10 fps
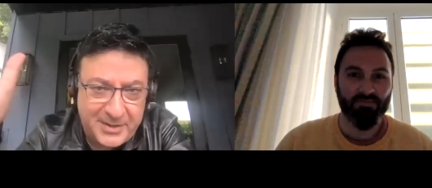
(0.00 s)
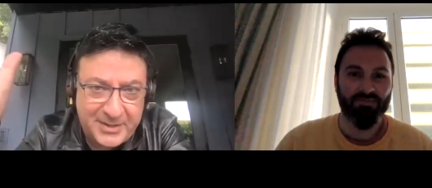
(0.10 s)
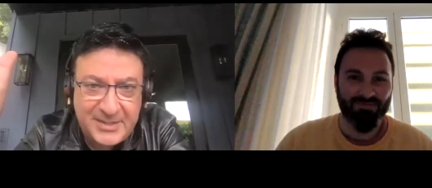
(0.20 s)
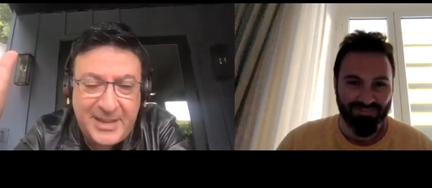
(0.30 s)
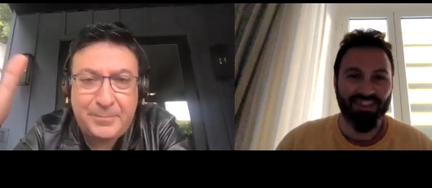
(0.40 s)

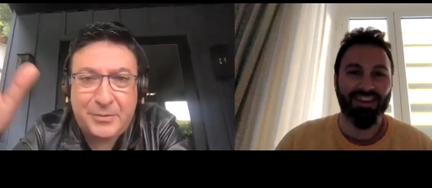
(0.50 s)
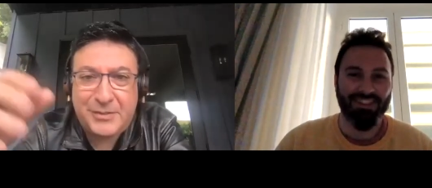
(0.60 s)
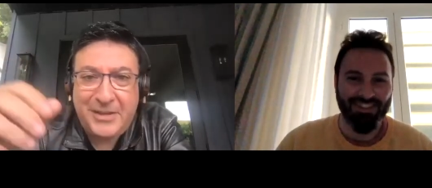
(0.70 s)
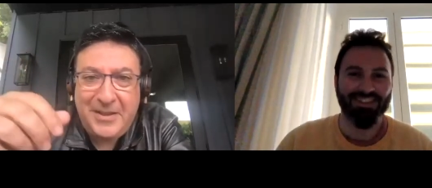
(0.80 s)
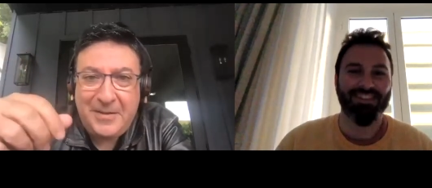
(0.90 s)
Speaker 1: examples,
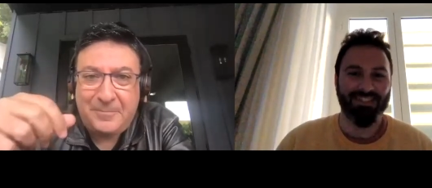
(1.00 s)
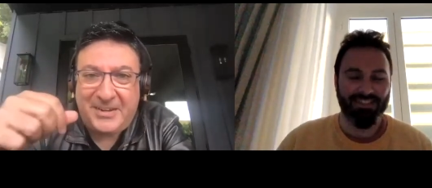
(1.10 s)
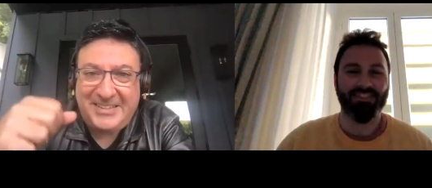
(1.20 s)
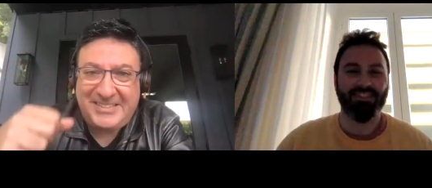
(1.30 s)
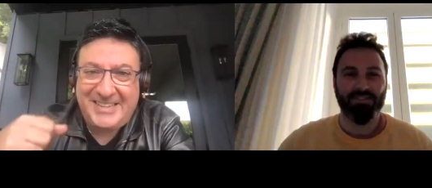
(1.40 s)
but
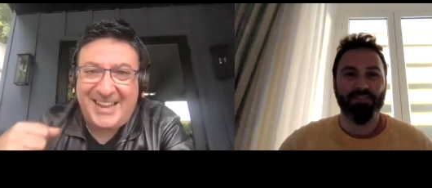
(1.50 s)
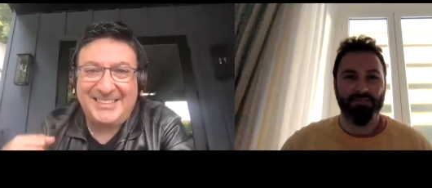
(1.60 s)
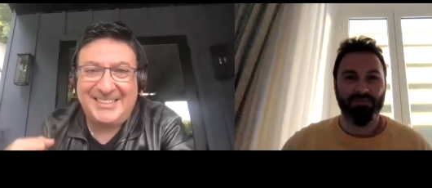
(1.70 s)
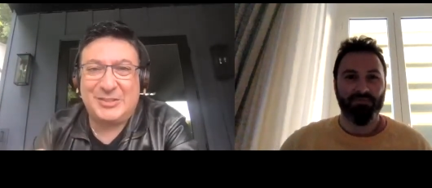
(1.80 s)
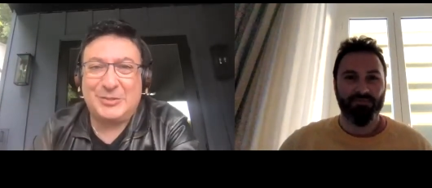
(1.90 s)
he's got
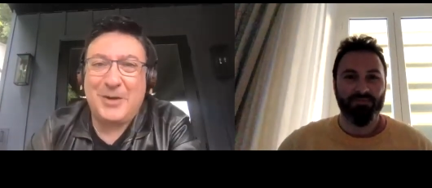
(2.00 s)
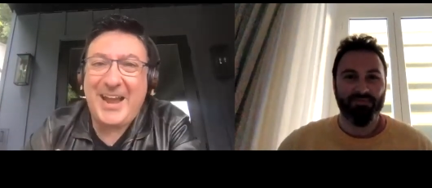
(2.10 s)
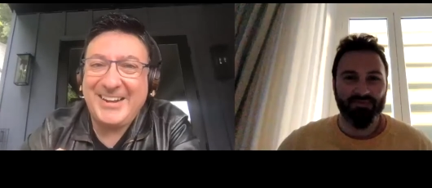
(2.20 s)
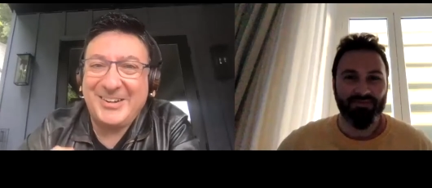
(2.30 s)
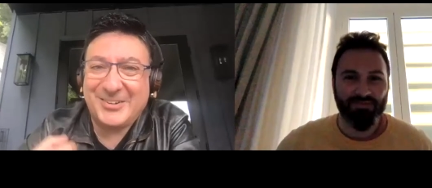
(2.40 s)
this
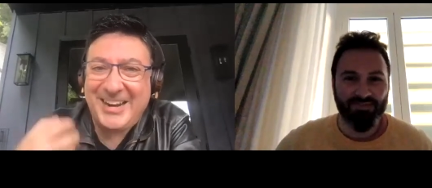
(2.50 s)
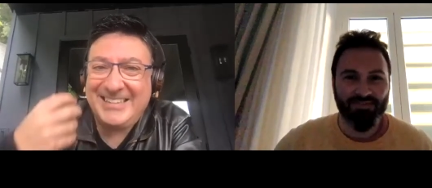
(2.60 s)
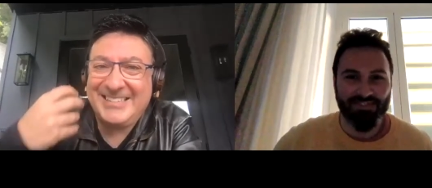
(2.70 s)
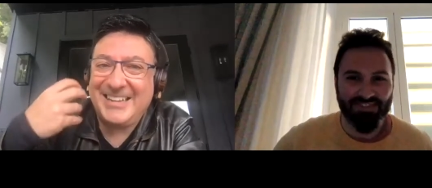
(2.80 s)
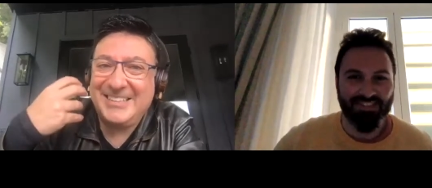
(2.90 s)
swagger and he's
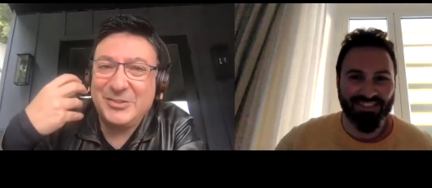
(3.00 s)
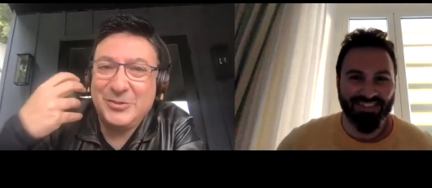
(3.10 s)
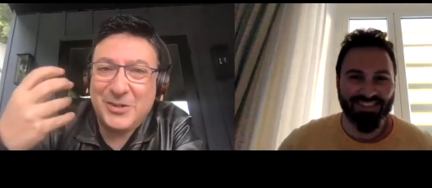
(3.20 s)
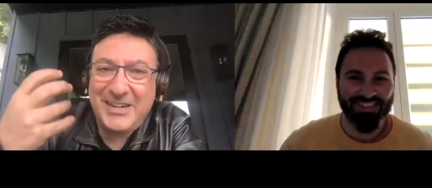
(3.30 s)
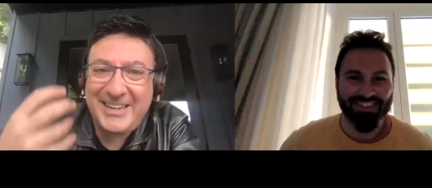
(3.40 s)
got this
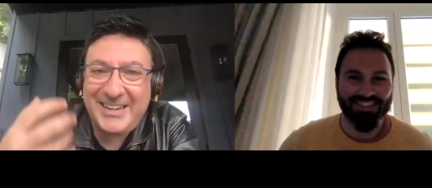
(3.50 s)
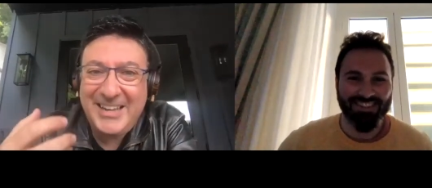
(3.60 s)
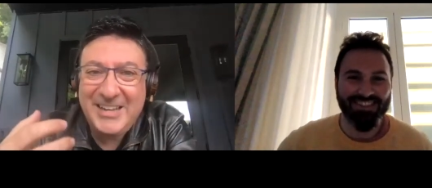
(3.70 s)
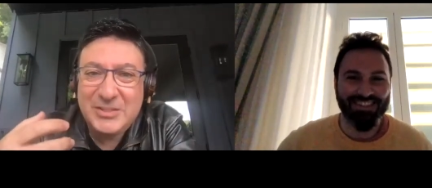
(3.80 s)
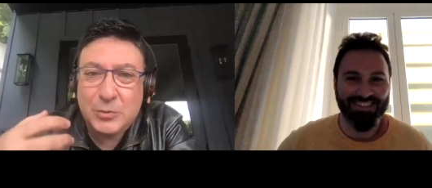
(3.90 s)
grin.
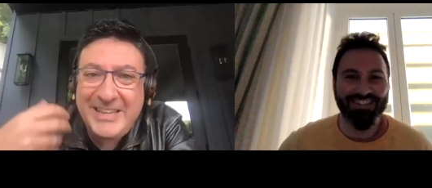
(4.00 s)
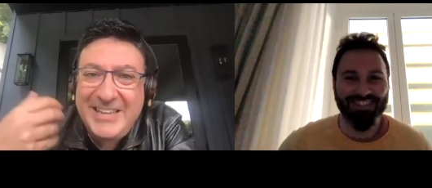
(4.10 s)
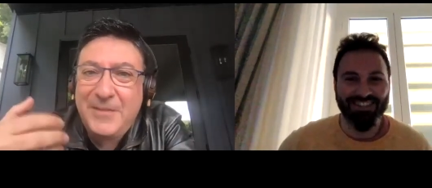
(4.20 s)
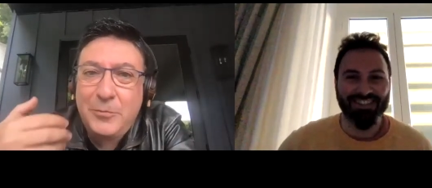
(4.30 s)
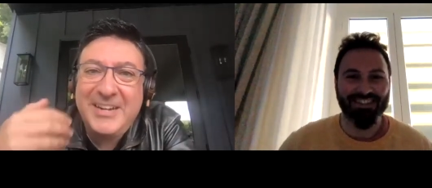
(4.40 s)
So
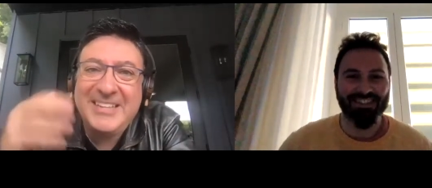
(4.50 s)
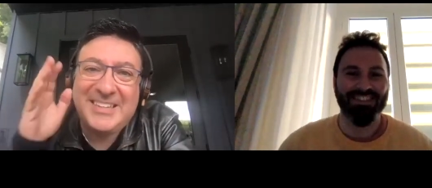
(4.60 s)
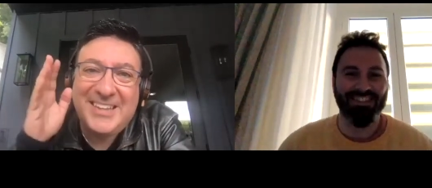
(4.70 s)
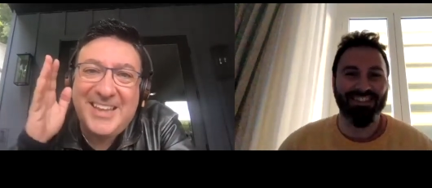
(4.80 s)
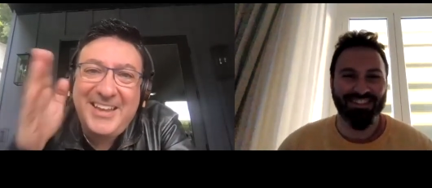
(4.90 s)
even when he's
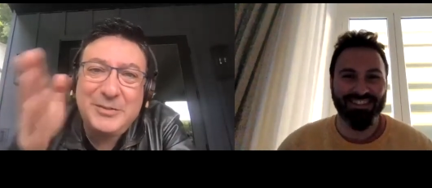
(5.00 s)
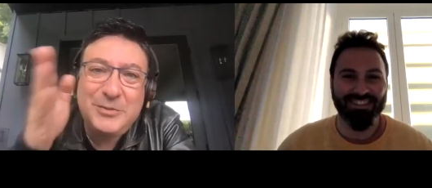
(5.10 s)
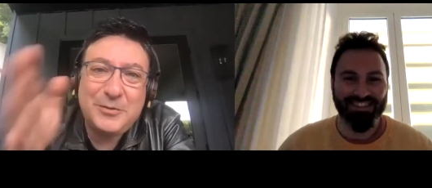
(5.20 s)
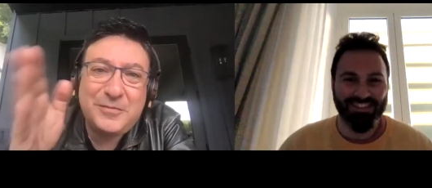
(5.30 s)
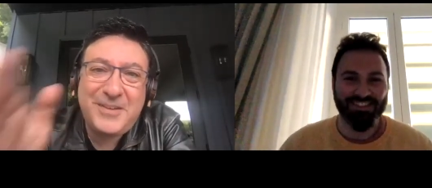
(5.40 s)
lying to
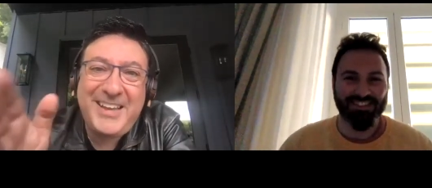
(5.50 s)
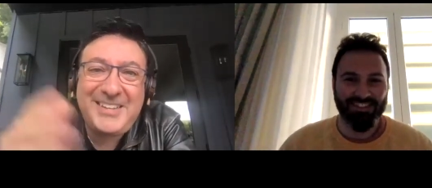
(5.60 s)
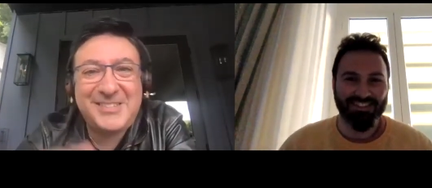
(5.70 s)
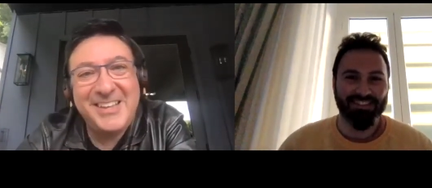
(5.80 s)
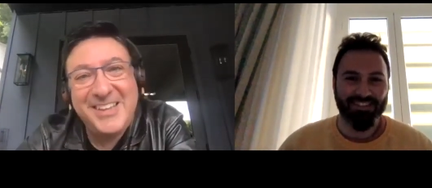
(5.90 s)
your
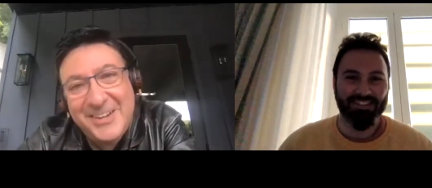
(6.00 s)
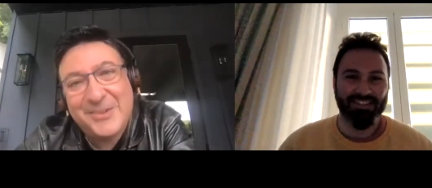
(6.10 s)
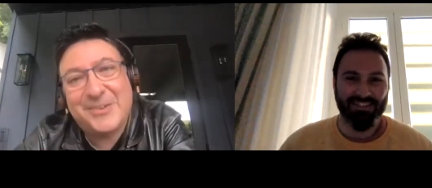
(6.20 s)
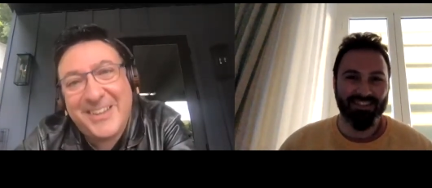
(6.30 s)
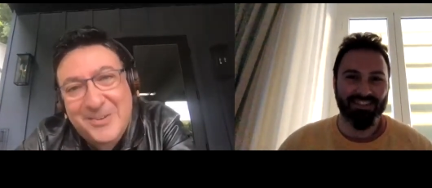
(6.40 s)
face, you're
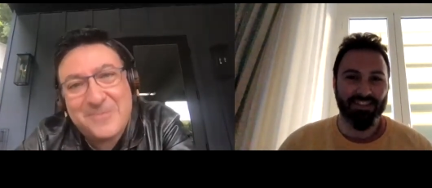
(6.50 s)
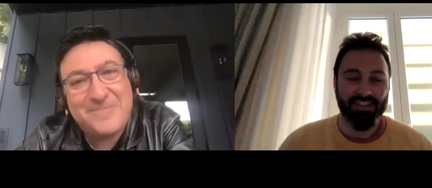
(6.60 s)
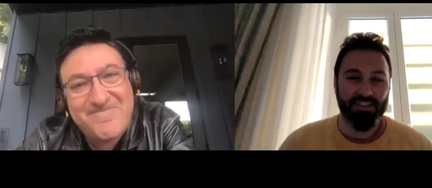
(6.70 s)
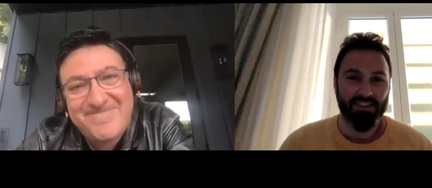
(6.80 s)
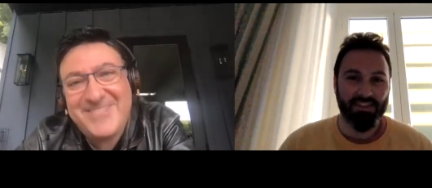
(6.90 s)
like,
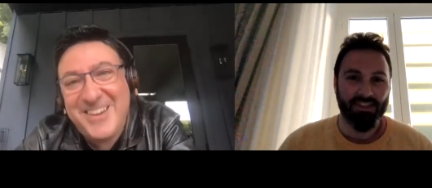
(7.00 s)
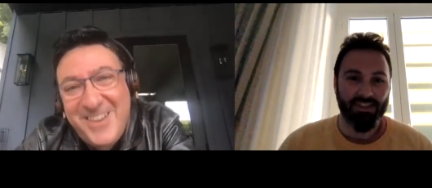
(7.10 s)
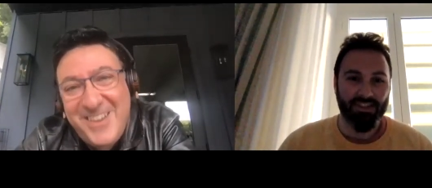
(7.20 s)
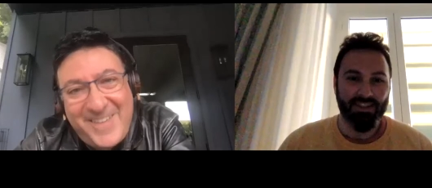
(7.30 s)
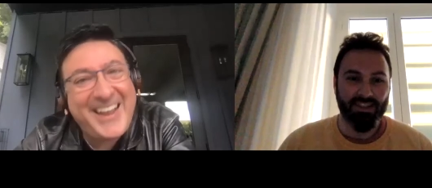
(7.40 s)
you
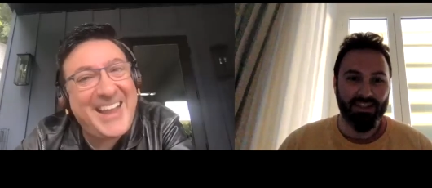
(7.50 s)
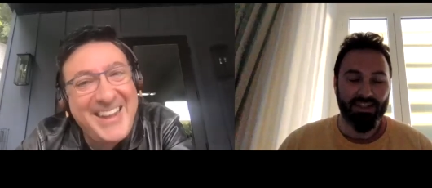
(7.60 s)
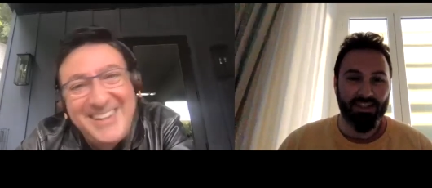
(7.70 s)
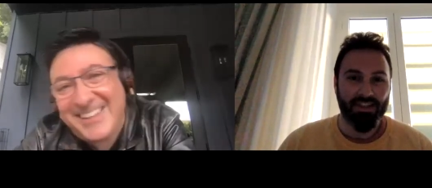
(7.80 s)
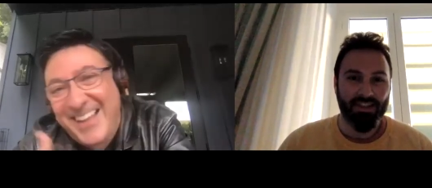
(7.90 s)
know, I
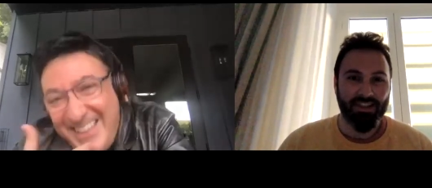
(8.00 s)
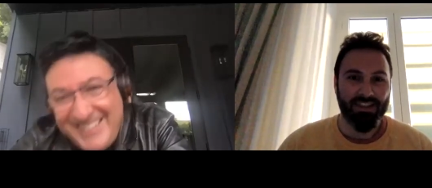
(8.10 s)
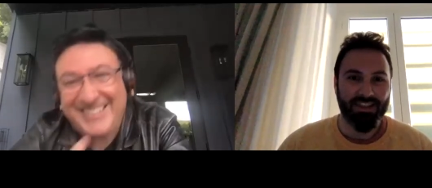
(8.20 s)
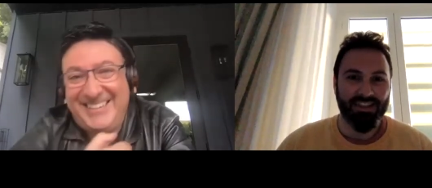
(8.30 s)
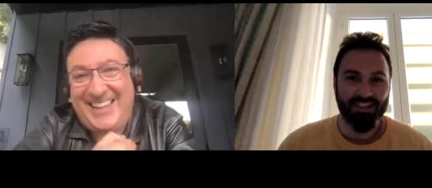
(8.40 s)
like
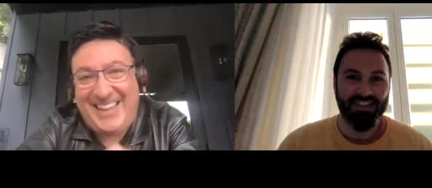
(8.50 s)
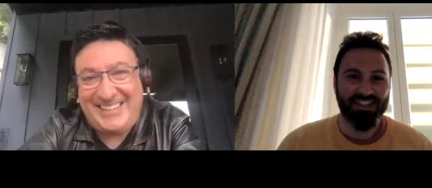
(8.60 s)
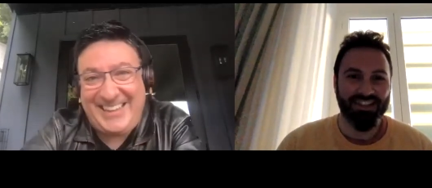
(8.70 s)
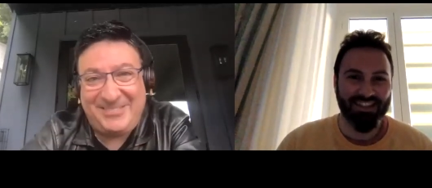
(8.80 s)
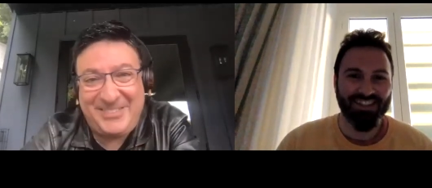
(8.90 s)
the guy,
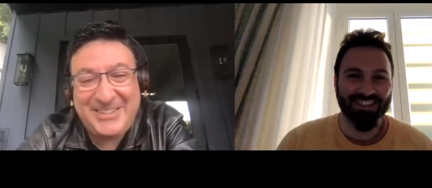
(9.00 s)
dammit.